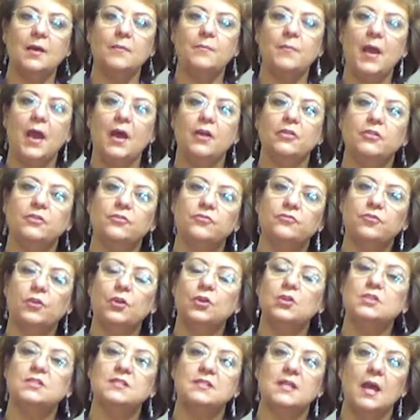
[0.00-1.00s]
about the
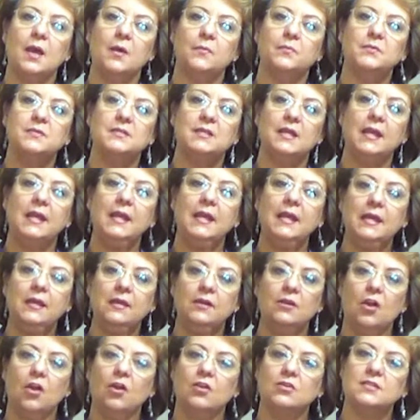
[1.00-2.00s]
first steps
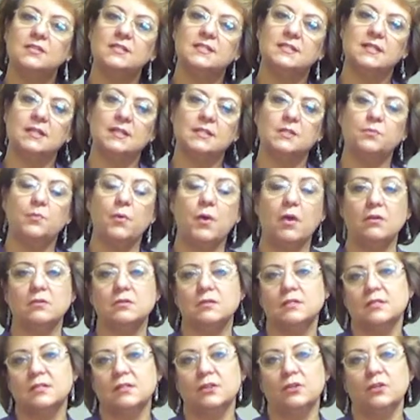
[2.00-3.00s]
in our six-part
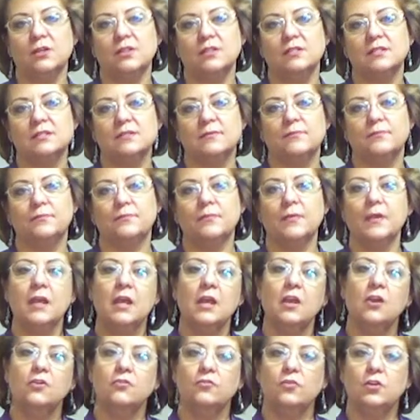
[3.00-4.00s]
series.
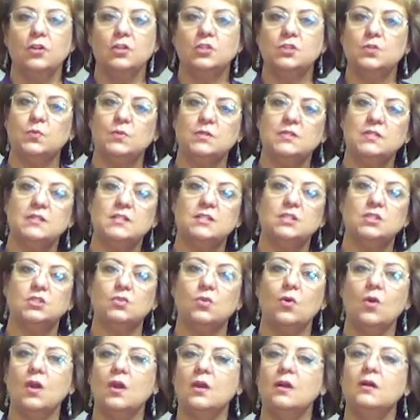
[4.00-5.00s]
First was the
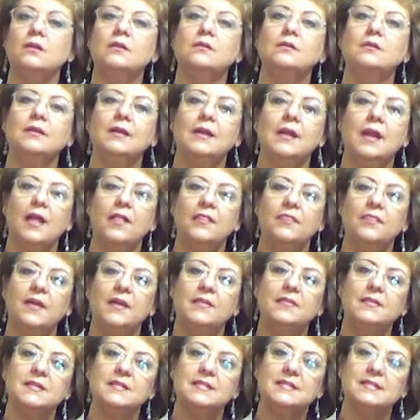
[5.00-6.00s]
soil,
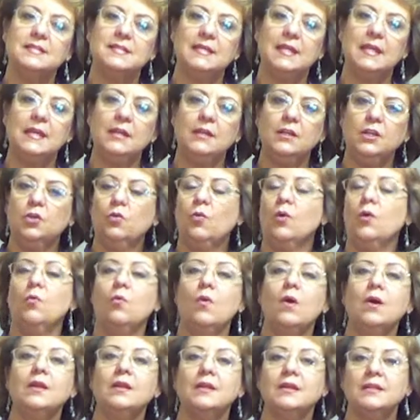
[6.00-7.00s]
then the seed you are
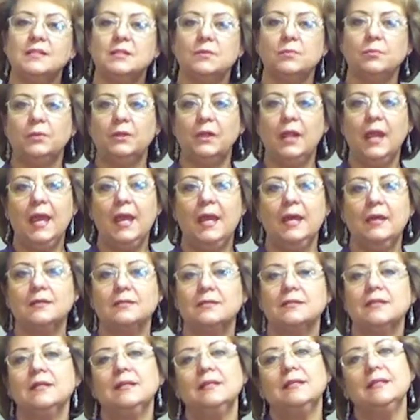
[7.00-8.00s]
wanting to
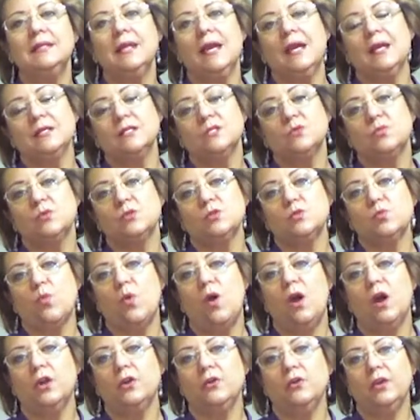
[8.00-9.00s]
plant. Next was
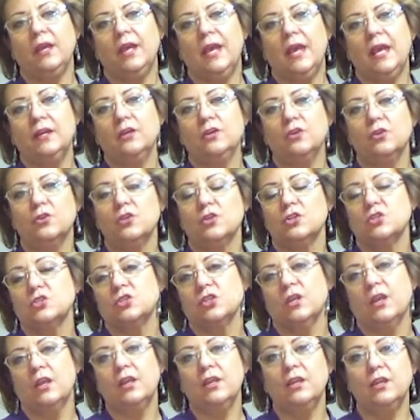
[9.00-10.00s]
watering and
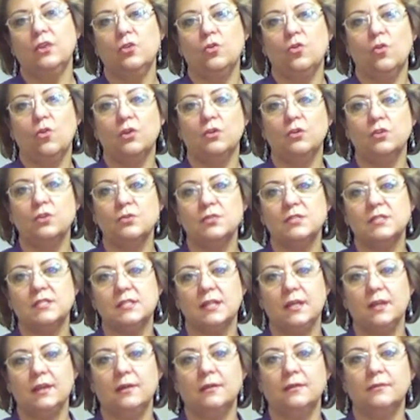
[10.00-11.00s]
nourishing your new
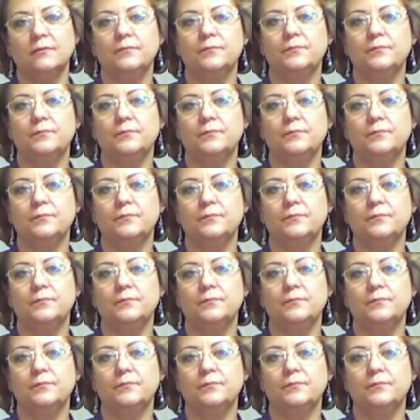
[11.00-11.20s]
seed.